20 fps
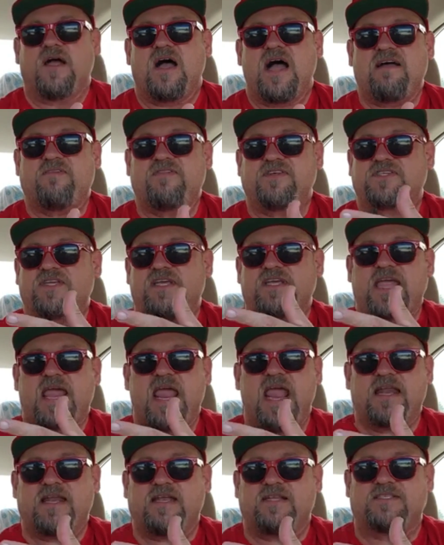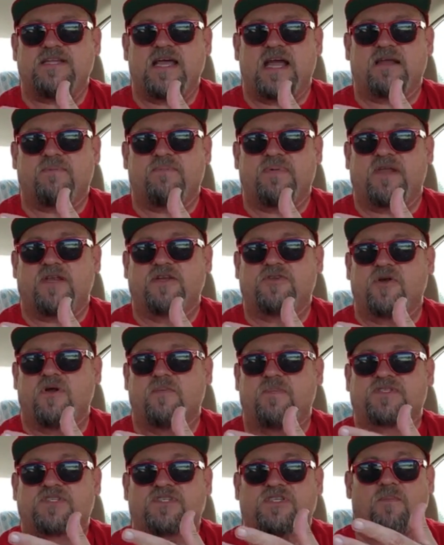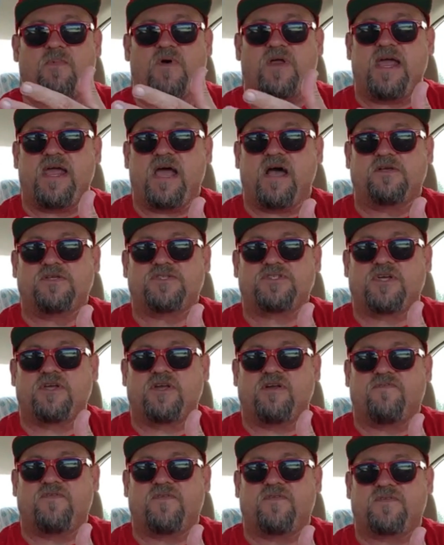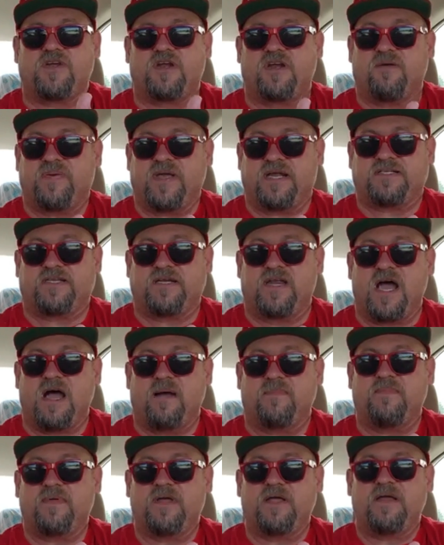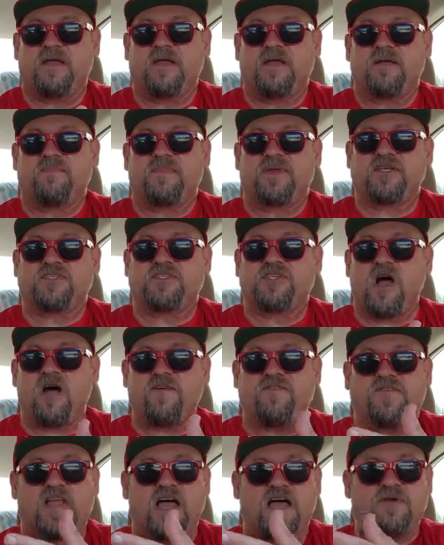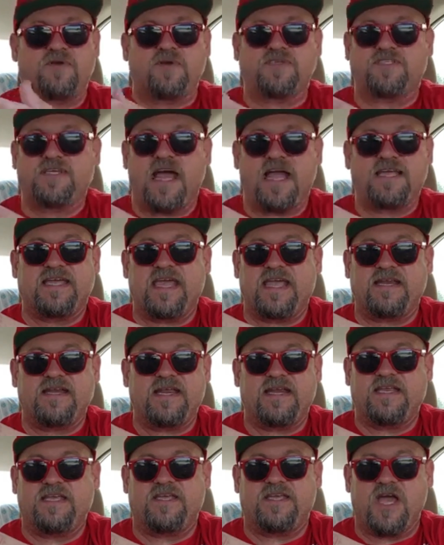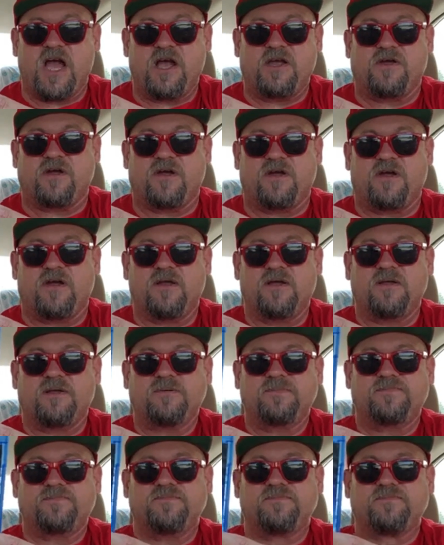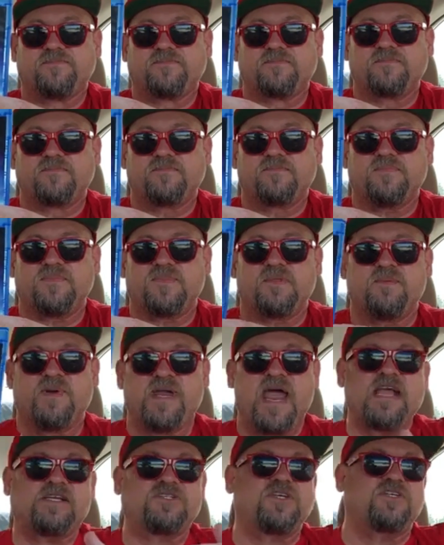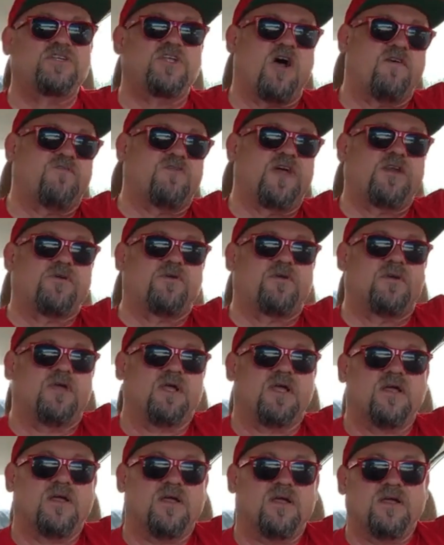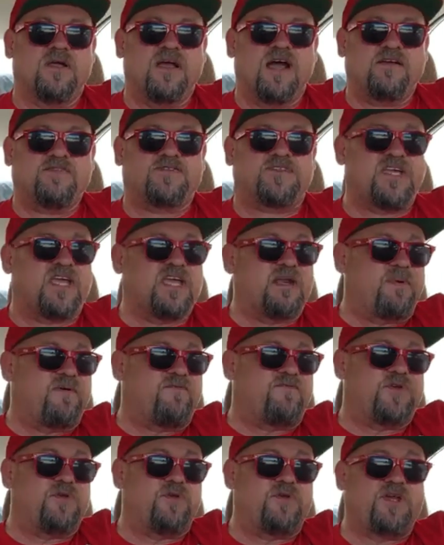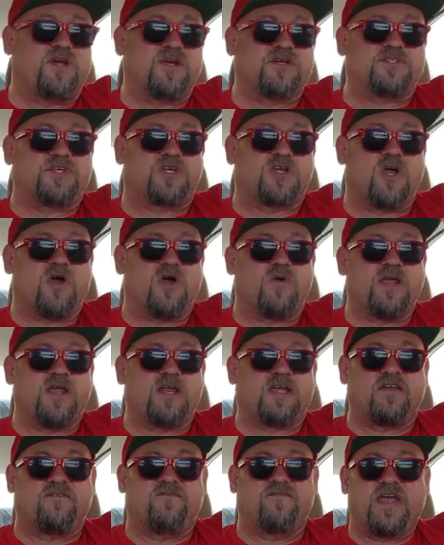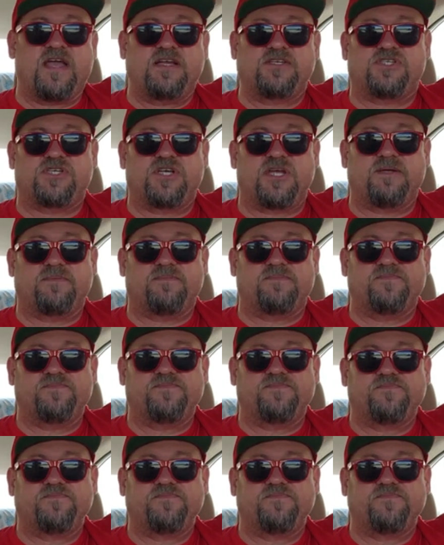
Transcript: Obviously, Canon's not going to be able to do it, but someone else could have picked it up. Because Dolph Lundgren's not getting any younger. But actually, Dolph Lundgren, I've seen him a few years ago in a convention.